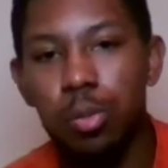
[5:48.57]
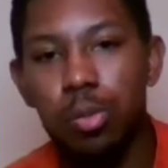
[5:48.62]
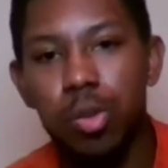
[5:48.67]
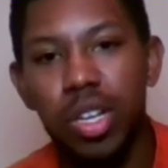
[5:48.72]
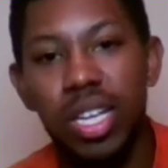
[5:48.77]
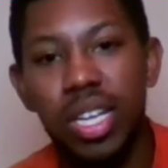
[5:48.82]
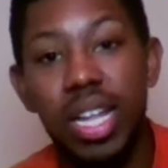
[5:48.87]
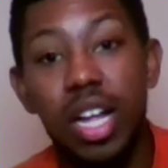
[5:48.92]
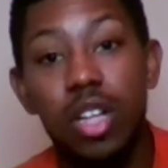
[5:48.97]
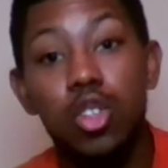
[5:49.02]

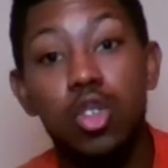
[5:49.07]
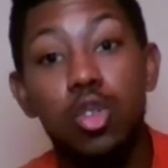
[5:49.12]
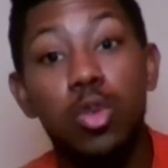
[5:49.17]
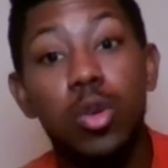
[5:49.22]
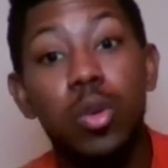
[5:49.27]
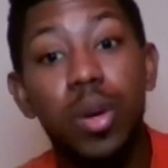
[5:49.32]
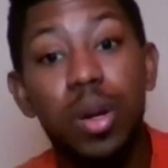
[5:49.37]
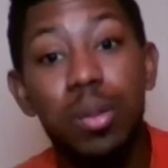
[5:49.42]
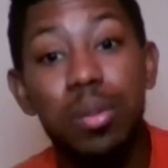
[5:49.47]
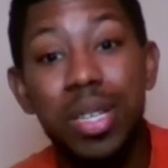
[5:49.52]
bringing out
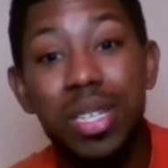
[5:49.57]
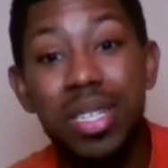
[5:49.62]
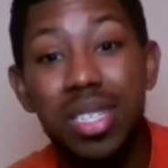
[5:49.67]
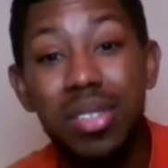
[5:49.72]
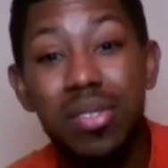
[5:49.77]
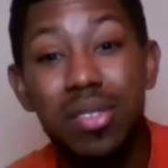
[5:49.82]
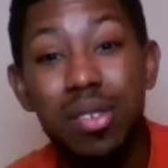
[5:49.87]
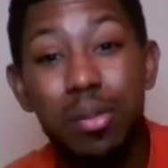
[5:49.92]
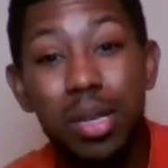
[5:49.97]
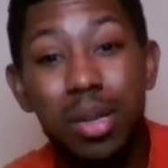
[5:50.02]
streetwear pieces
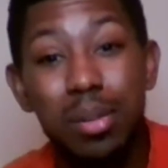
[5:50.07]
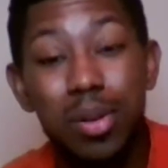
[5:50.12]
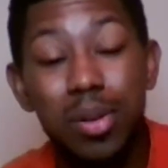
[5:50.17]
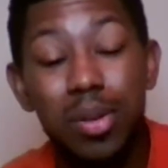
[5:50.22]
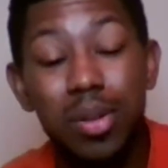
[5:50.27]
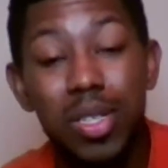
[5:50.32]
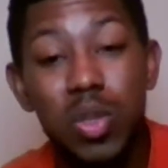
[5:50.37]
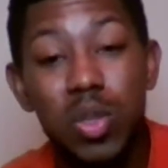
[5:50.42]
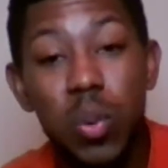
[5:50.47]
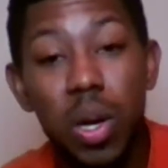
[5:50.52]
for people
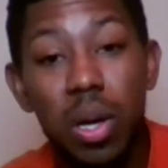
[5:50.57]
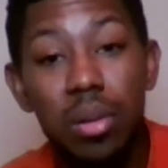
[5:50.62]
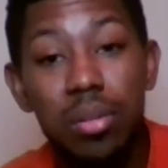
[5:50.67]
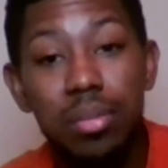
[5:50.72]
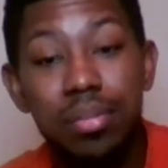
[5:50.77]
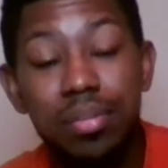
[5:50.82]
as well.